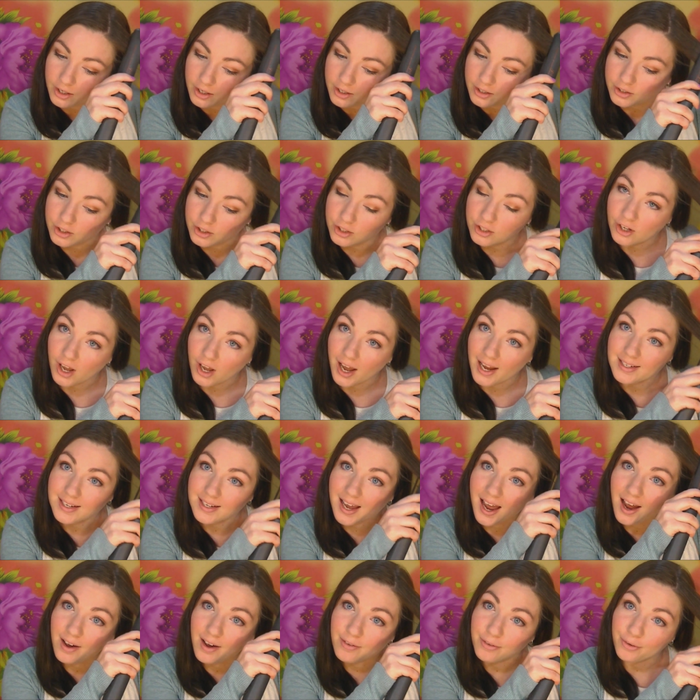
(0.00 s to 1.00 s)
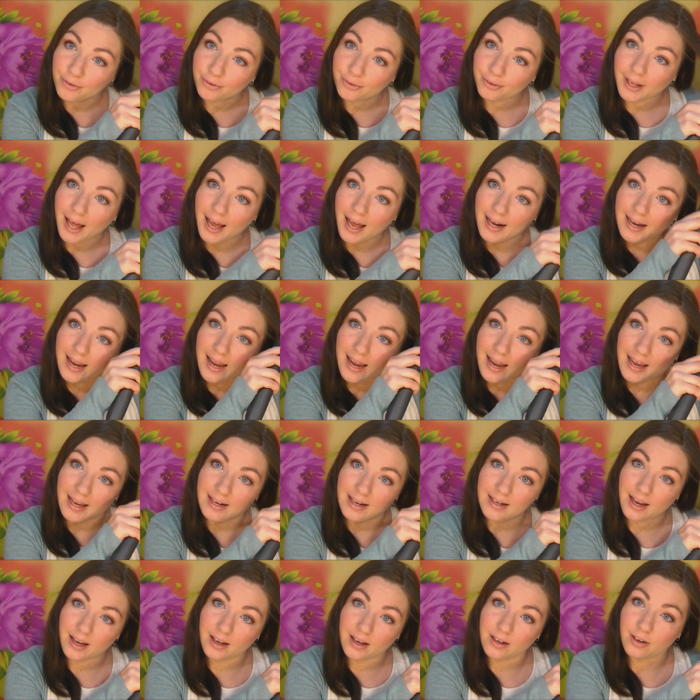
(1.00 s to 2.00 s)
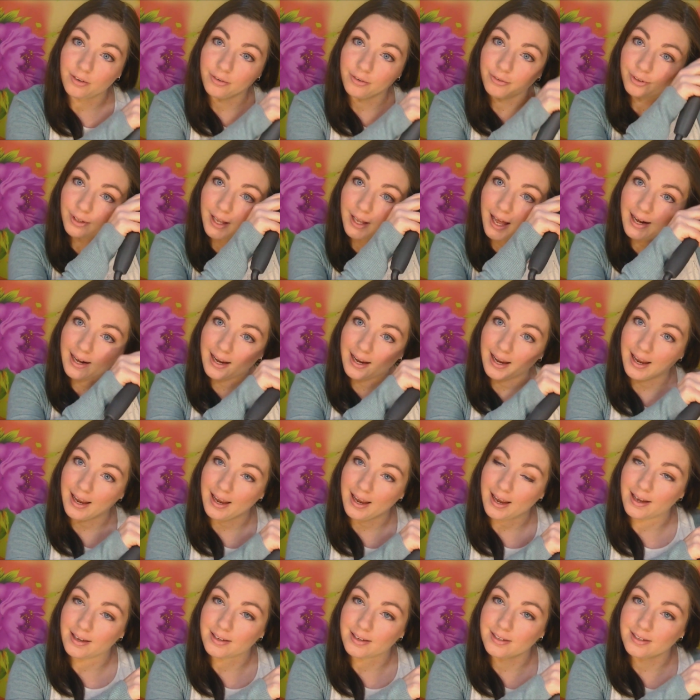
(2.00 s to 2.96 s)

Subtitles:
designed to have a flat head and flat hair,